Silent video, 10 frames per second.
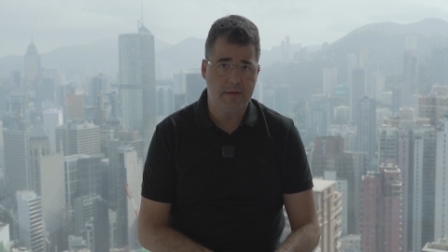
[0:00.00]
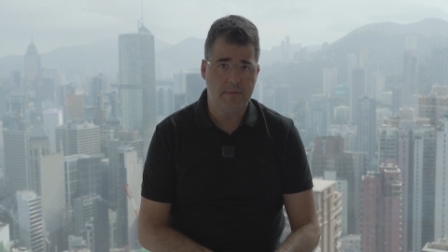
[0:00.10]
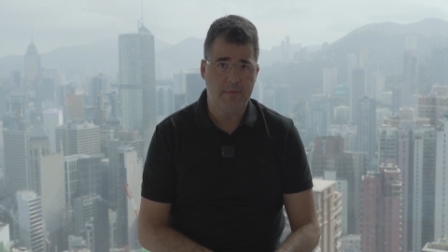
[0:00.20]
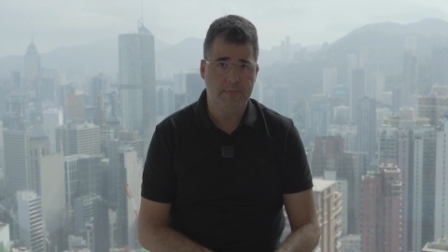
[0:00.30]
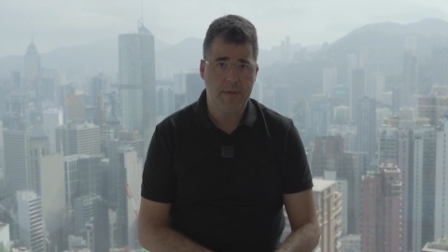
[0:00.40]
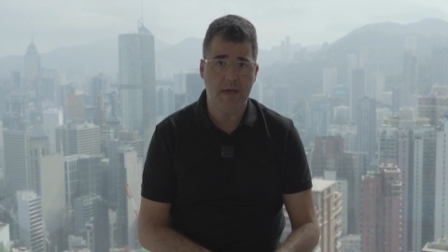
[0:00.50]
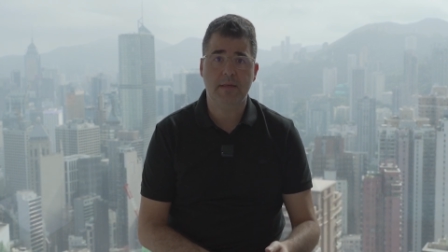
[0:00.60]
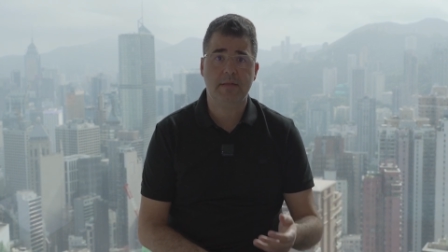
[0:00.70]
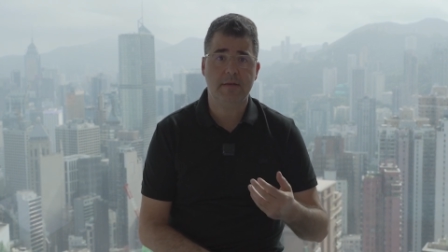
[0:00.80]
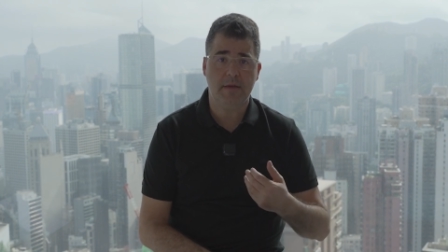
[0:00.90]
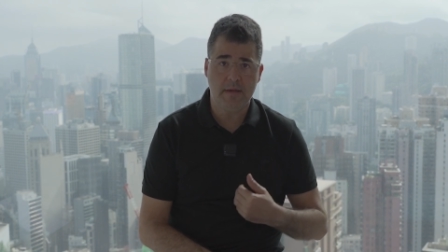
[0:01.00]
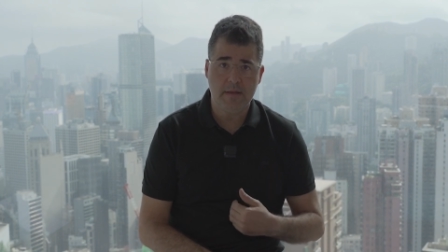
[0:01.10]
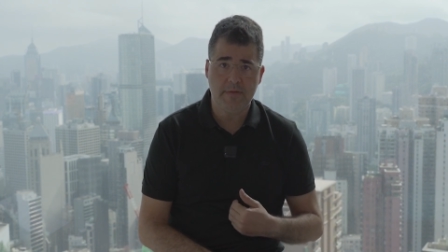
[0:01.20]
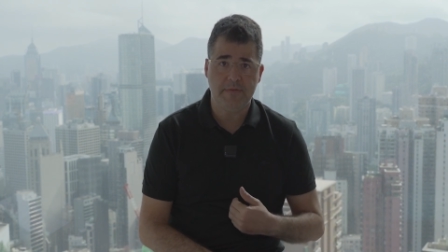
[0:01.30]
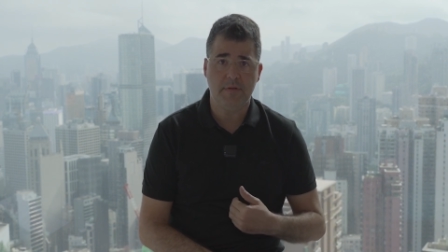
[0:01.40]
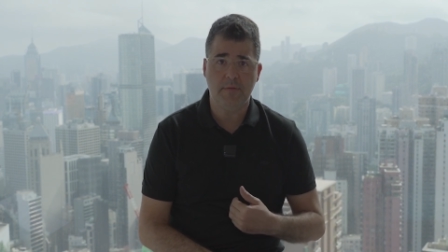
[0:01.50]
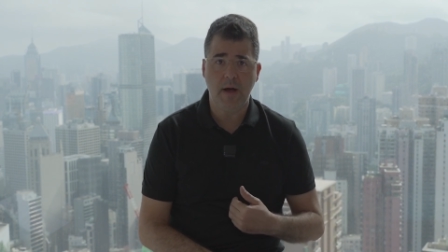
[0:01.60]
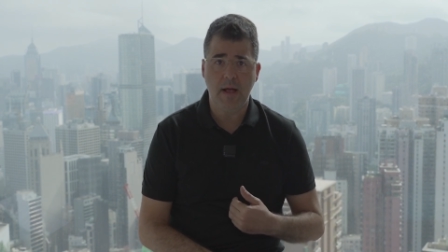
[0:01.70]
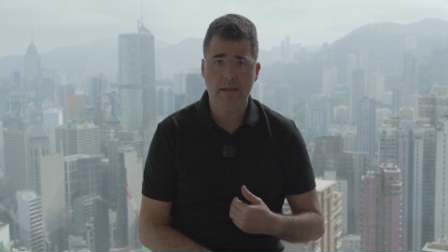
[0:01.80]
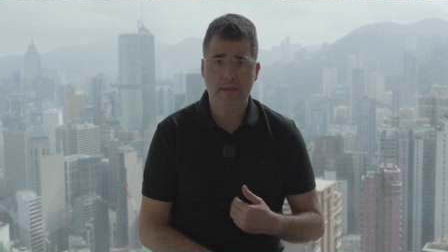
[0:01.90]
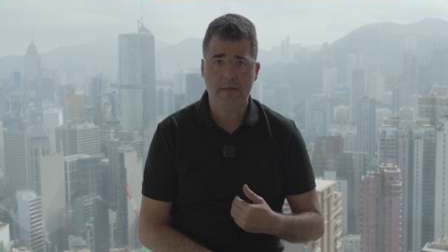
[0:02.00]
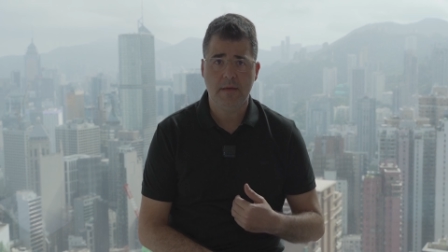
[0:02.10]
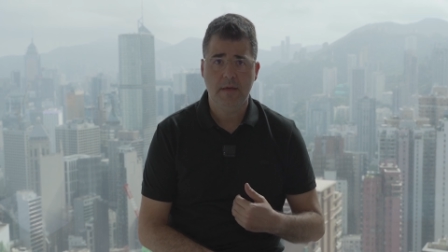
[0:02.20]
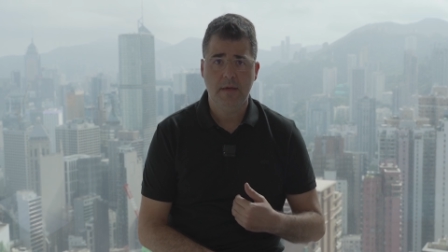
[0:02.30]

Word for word: here as individuals